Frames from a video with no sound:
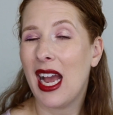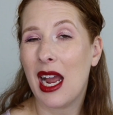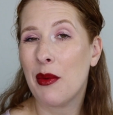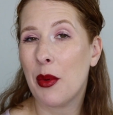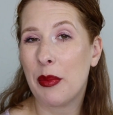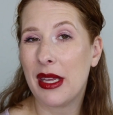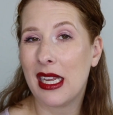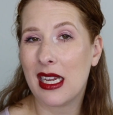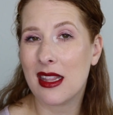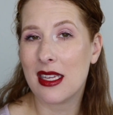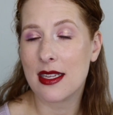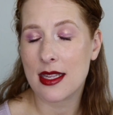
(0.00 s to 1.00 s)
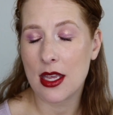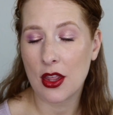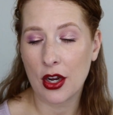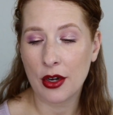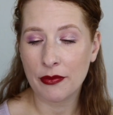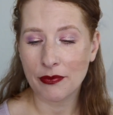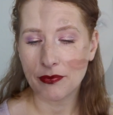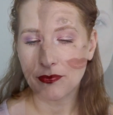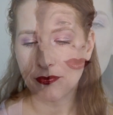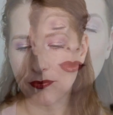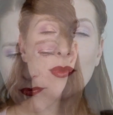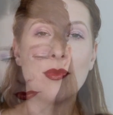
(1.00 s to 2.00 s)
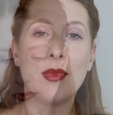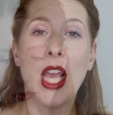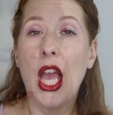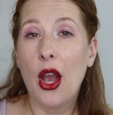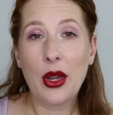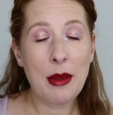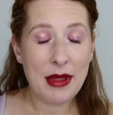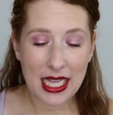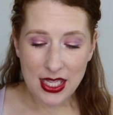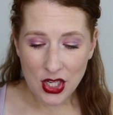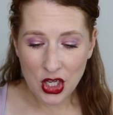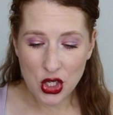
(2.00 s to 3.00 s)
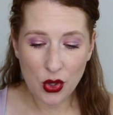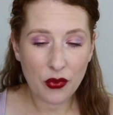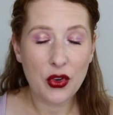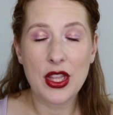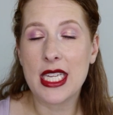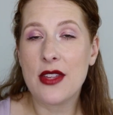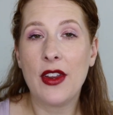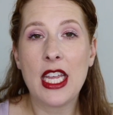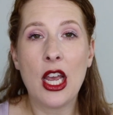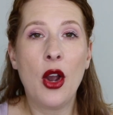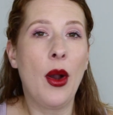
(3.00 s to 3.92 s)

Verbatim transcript: I won't be getting these either. Okay, but that's gonna do it for this video.